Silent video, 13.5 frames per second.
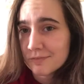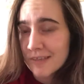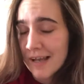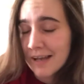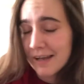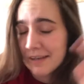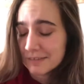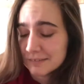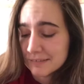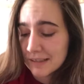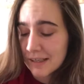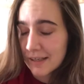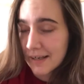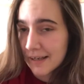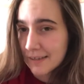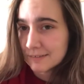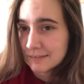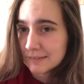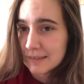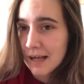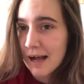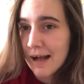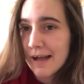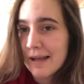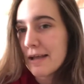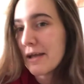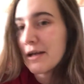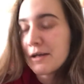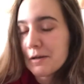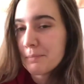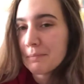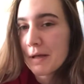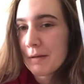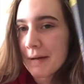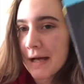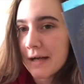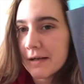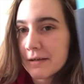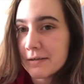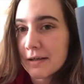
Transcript: Hey, again. I am about